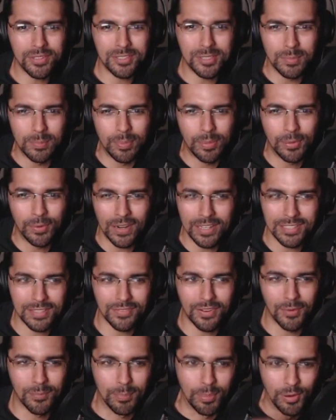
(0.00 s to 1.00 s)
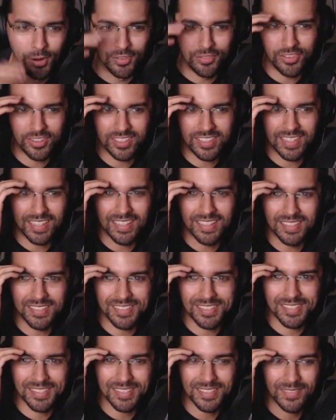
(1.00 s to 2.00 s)
it's impressive how perfect it
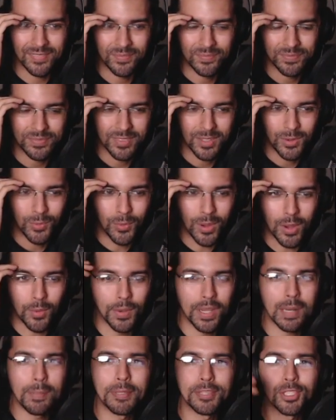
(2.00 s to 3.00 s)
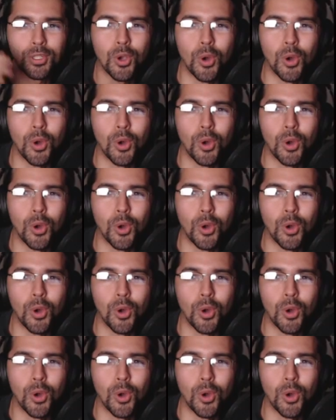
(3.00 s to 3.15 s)
is. Wait, what about the